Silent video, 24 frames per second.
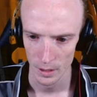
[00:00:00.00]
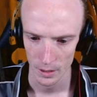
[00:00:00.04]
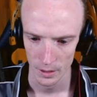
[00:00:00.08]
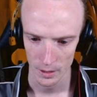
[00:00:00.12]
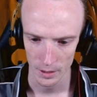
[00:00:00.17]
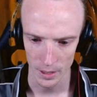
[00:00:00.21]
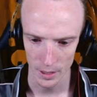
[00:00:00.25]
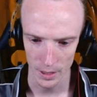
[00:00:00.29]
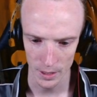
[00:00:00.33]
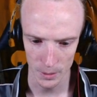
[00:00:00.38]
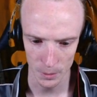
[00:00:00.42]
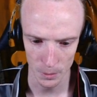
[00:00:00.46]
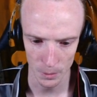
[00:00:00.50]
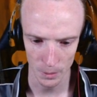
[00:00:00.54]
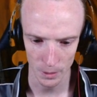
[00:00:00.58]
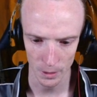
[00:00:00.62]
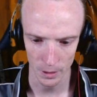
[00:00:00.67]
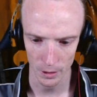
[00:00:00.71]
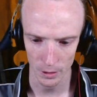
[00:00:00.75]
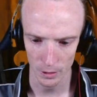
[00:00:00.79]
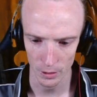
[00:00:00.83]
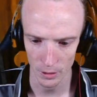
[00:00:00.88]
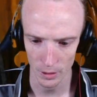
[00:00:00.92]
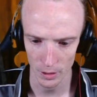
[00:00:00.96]
So that's what we're
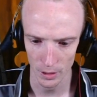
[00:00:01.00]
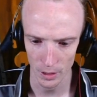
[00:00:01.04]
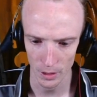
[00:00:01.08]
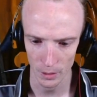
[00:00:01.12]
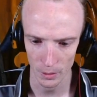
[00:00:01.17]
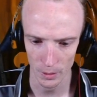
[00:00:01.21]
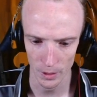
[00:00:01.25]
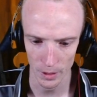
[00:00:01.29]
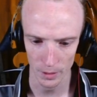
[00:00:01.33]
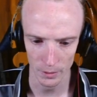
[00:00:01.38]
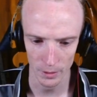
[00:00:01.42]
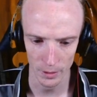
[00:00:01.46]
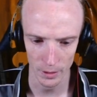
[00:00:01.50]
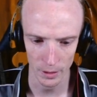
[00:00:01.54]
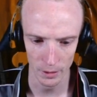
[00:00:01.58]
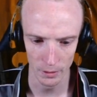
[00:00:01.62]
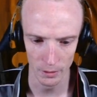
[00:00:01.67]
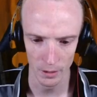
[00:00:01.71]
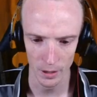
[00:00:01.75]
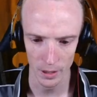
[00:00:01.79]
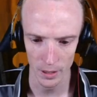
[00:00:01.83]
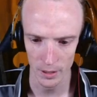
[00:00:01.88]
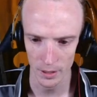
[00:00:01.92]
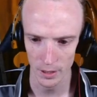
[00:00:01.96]
going to do here. We'll get rid of the
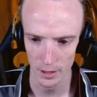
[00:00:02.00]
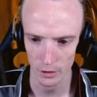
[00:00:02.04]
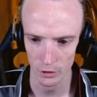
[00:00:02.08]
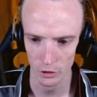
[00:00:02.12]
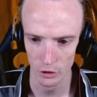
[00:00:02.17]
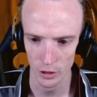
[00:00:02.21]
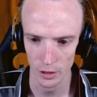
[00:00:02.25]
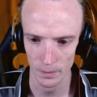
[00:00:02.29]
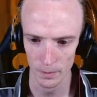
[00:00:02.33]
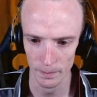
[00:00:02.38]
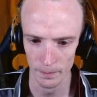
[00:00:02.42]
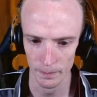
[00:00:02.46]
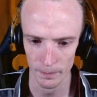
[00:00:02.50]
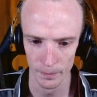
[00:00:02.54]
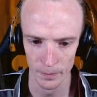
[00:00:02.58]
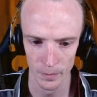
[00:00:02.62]
grass energy.